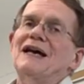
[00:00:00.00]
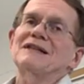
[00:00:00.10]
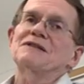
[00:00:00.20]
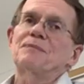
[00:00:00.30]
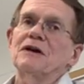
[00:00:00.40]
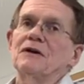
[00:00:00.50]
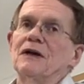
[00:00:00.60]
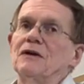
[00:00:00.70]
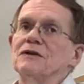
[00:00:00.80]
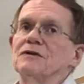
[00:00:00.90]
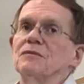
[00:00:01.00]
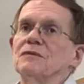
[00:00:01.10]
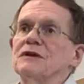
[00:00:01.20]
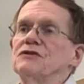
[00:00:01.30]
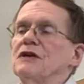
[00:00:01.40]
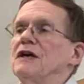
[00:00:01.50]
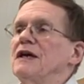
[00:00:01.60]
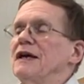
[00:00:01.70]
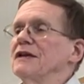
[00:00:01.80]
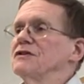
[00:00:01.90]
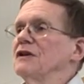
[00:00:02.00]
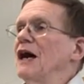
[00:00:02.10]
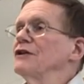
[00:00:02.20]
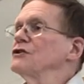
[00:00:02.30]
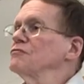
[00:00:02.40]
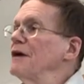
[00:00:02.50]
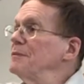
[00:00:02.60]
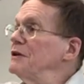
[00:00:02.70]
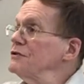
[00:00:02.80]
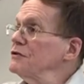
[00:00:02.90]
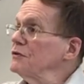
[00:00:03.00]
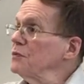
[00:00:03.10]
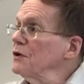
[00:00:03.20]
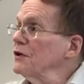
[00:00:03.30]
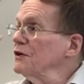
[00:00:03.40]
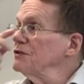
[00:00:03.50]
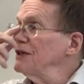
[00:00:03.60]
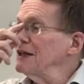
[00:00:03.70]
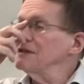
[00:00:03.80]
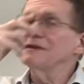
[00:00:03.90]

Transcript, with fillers: That's parallelism. It's it's not just repetition of words. That's